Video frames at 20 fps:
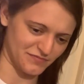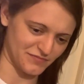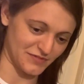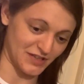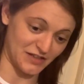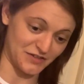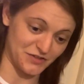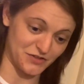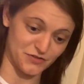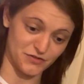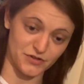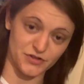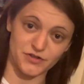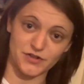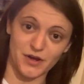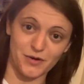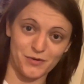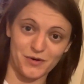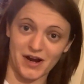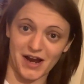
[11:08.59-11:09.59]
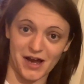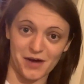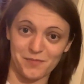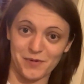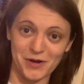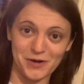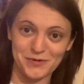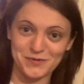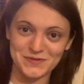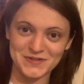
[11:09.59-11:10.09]
like there's, there's no car
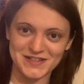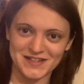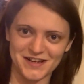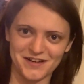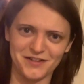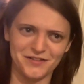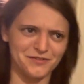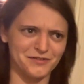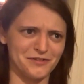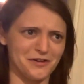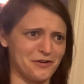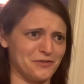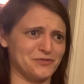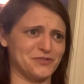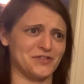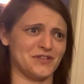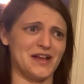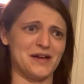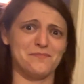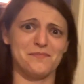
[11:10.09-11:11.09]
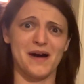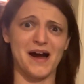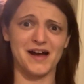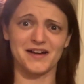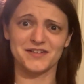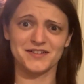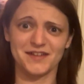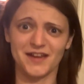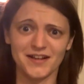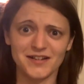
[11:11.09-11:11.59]
boots, uh, not until like
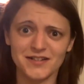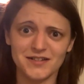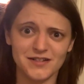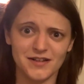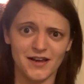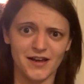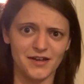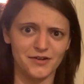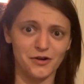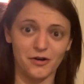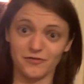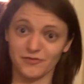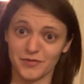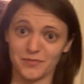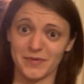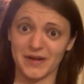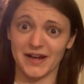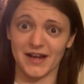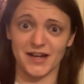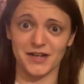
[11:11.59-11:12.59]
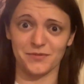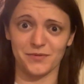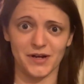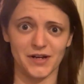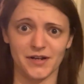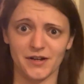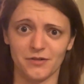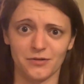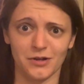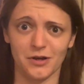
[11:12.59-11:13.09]
March next year, not for me
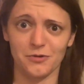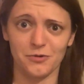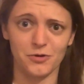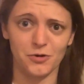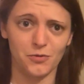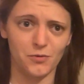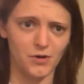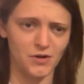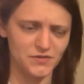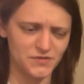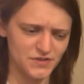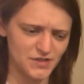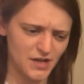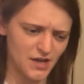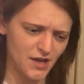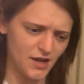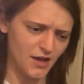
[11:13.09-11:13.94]
anyway, no local ones.